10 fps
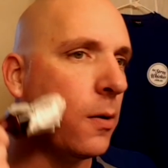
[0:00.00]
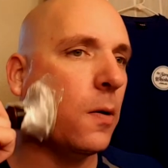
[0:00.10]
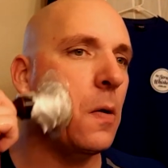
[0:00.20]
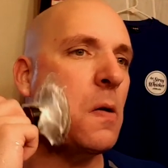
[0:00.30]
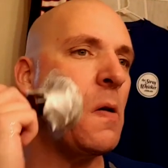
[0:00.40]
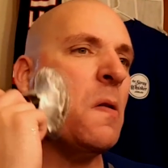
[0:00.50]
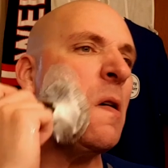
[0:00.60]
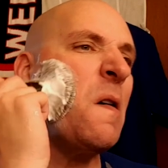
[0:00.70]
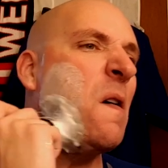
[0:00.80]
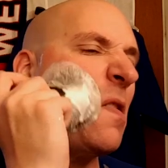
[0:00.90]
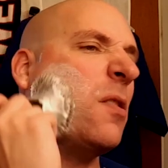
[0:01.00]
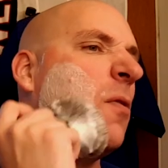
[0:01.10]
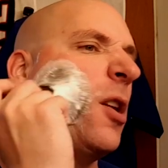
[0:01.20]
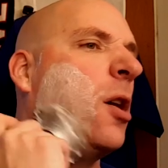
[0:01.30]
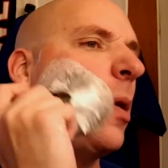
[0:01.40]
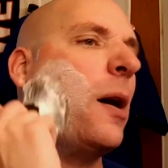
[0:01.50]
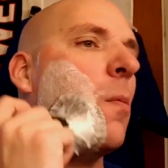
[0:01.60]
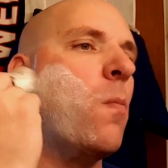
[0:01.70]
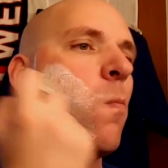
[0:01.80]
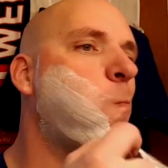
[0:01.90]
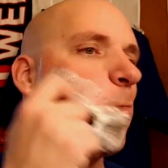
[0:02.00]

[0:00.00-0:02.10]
uh, the video out.